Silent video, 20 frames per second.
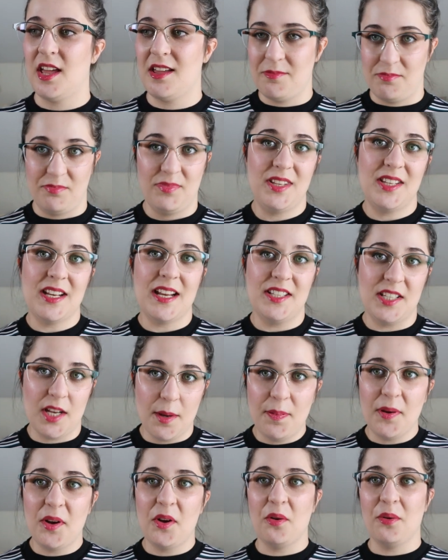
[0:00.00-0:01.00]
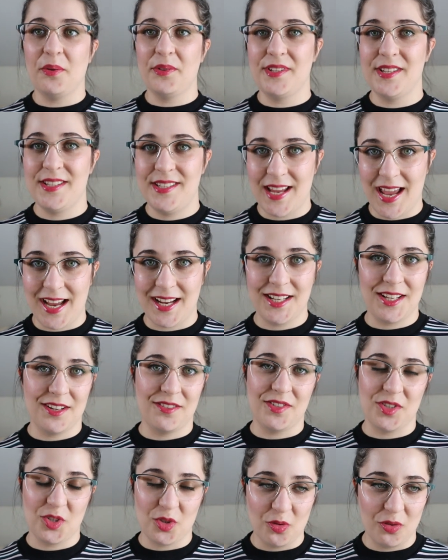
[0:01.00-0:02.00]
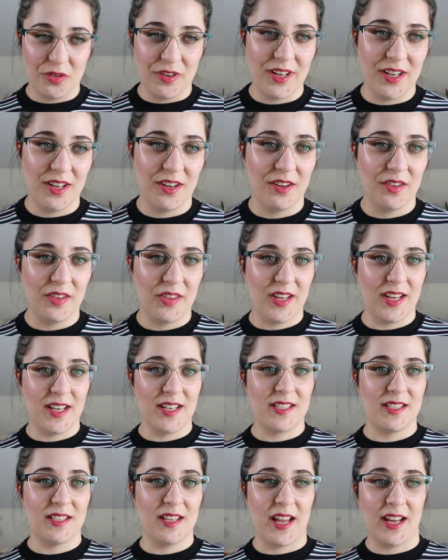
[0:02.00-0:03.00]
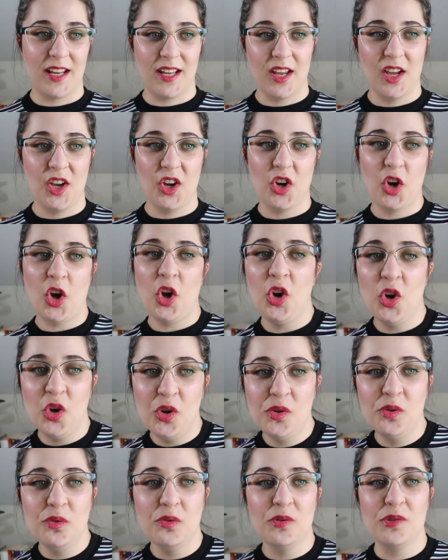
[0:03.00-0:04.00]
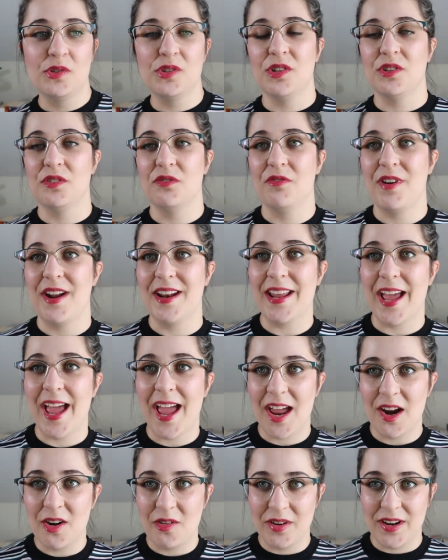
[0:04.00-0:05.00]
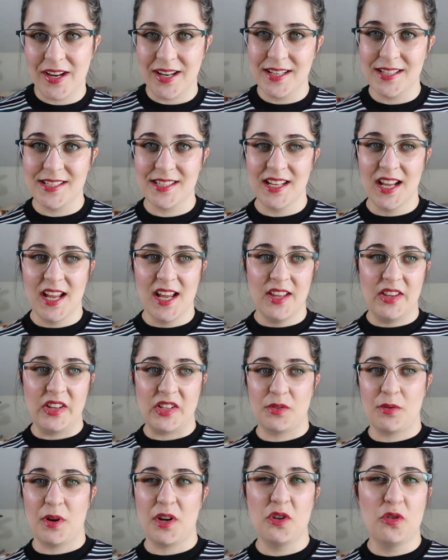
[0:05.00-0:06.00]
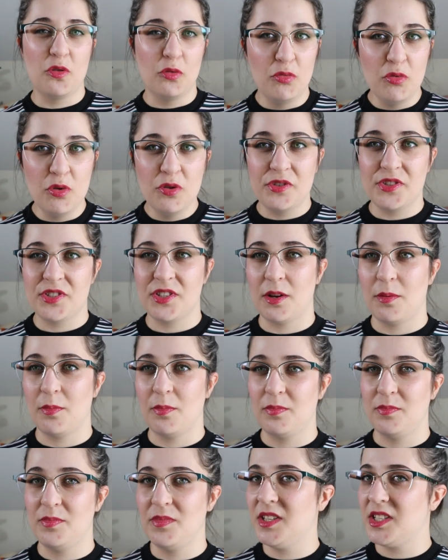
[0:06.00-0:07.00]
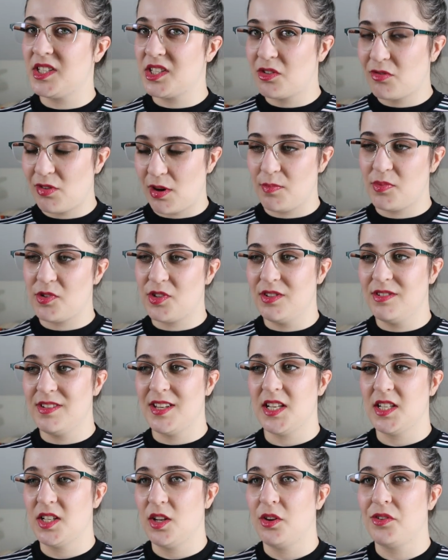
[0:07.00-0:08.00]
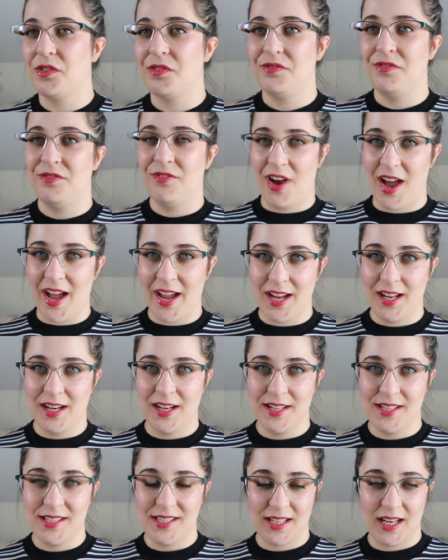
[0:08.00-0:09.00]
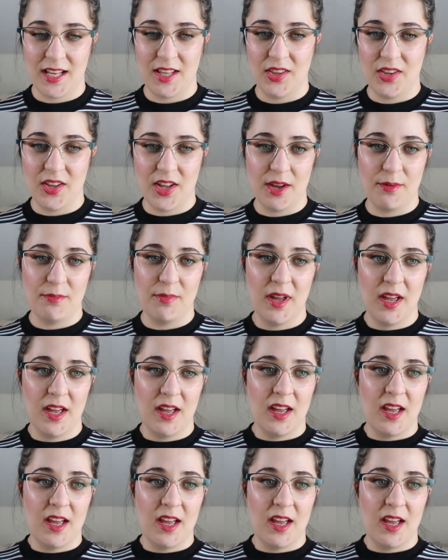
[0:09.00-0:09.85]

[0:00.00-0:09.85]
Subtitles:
a typical detective story, you know, there's like clues and red herrings, there's quite gruesome descriptions, there's a lot of violence in them,